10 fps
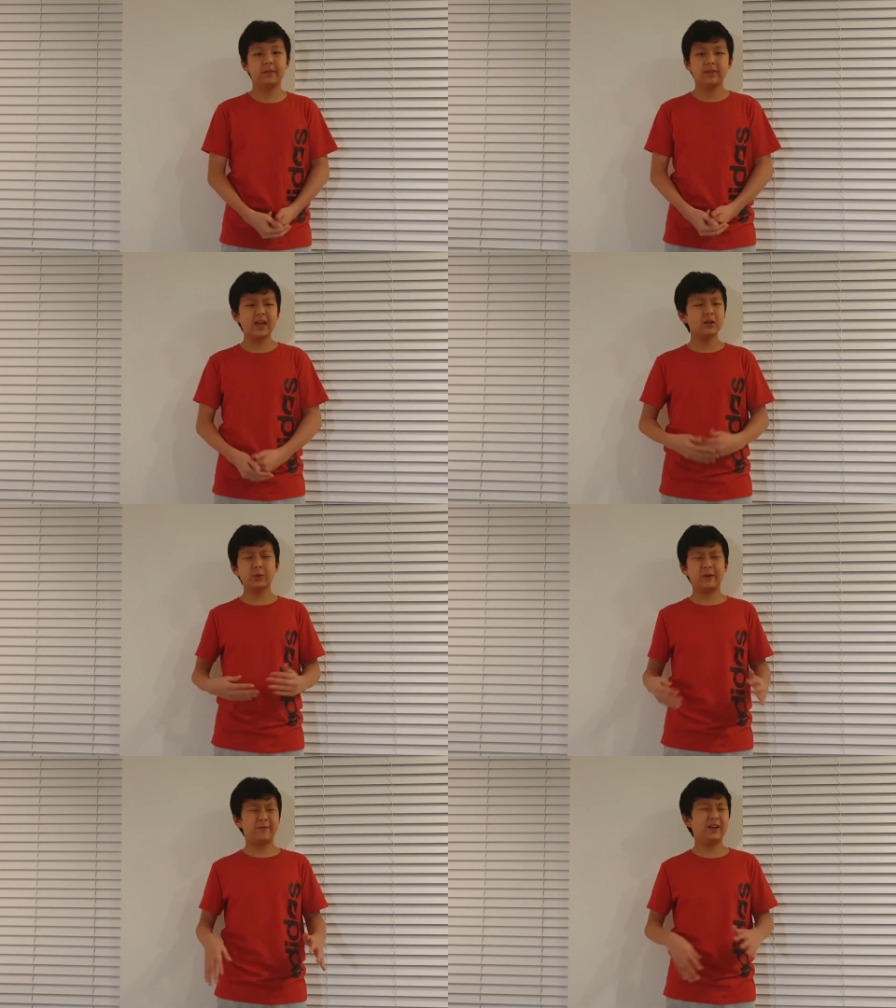That's
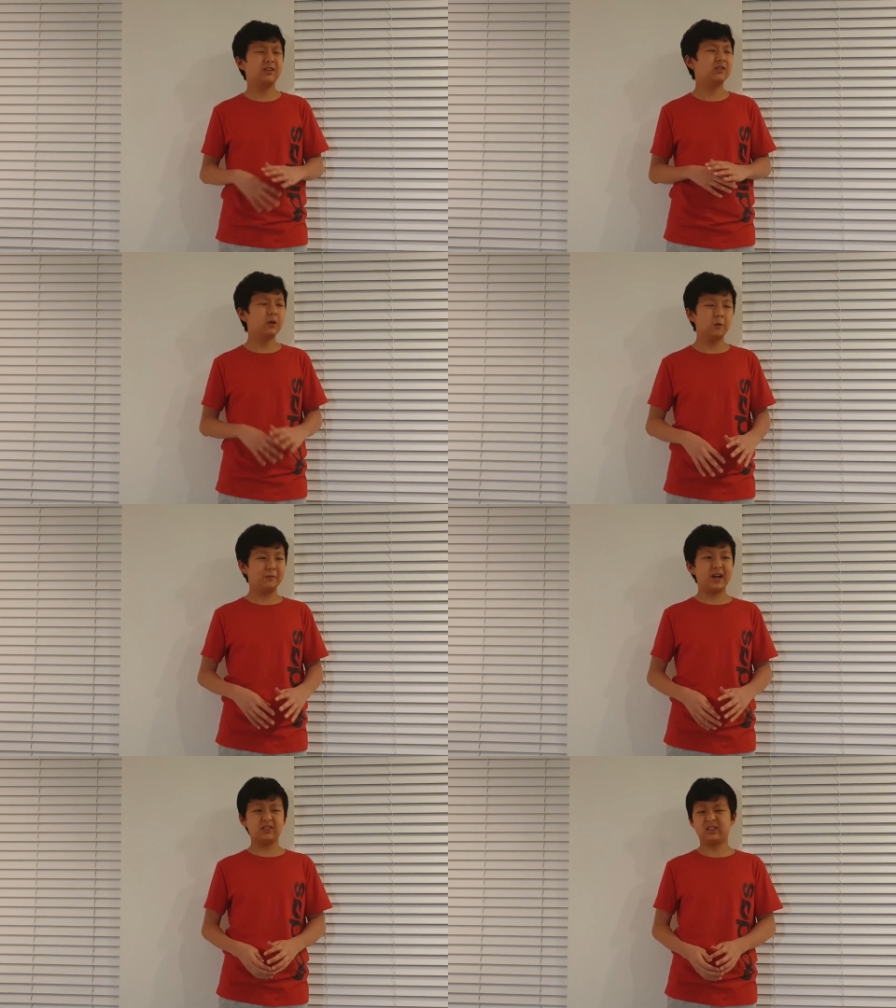what I find so
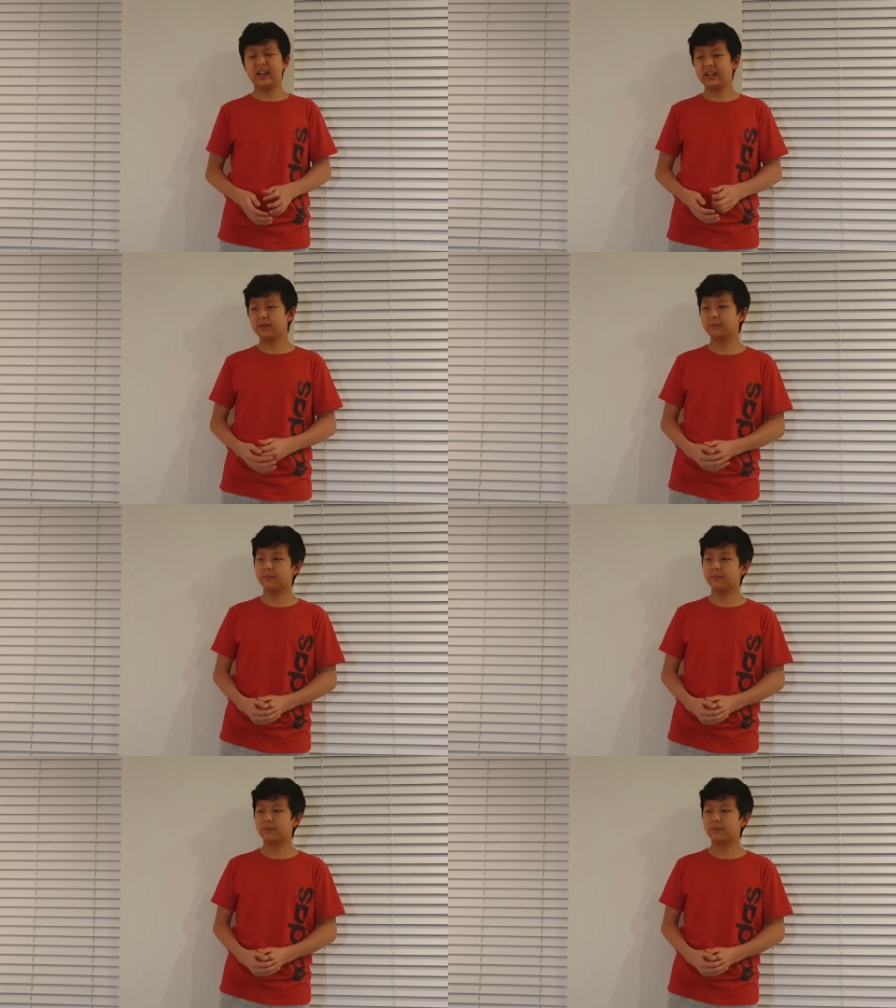fascinating.